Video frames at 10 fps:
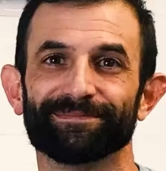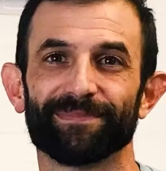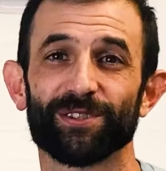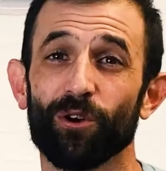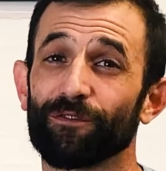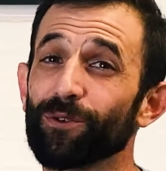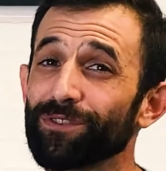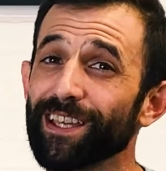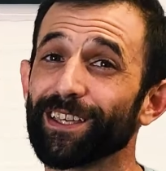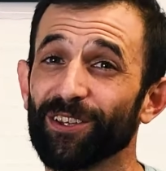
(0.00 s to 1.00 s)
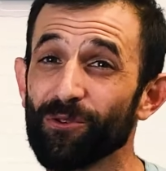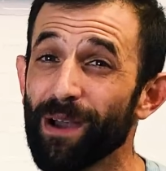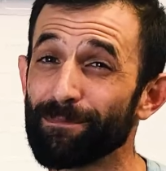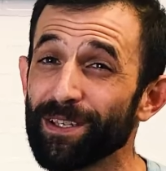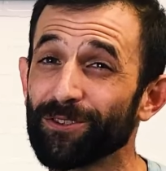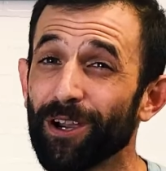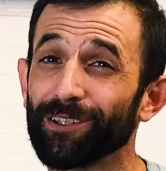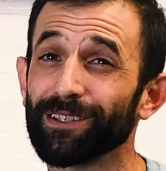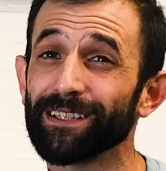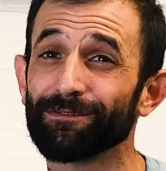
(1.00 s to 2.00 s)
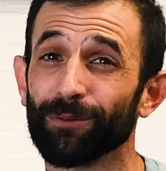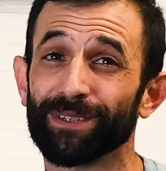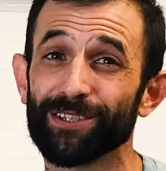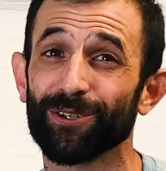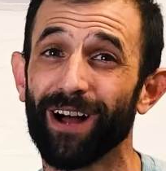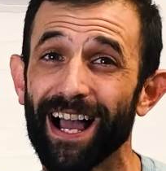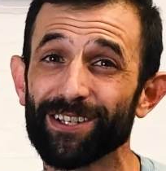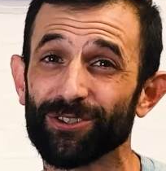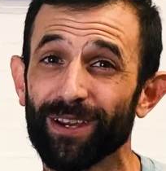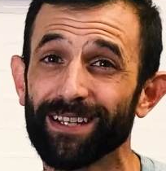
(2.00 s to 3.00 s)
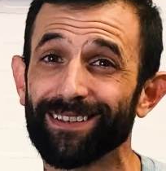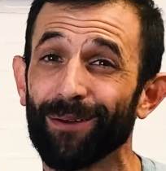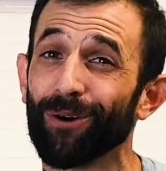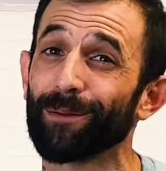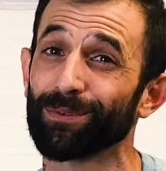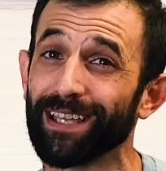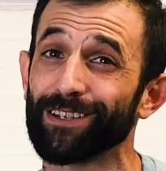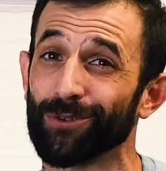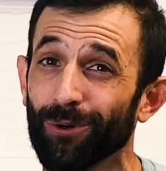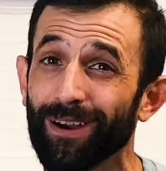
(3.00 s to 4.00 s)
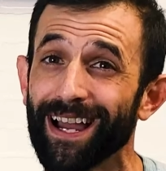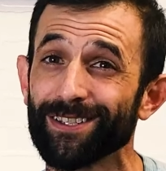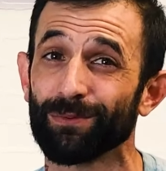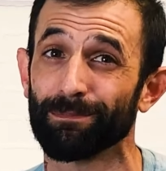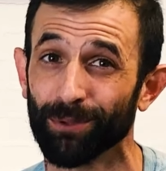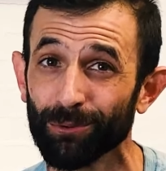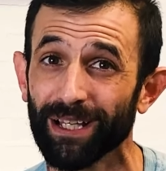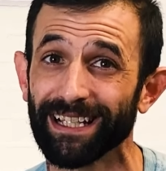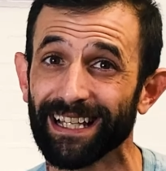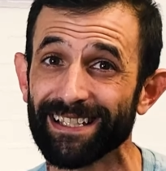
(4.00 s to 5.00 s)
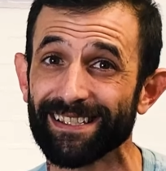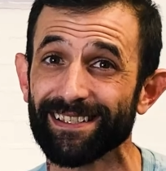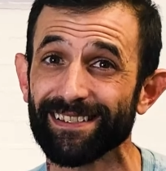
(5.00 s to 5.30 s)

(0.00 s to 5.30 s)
So if you think you might be struggling from digital eye strain and want to protect your eyes with blue light lenses,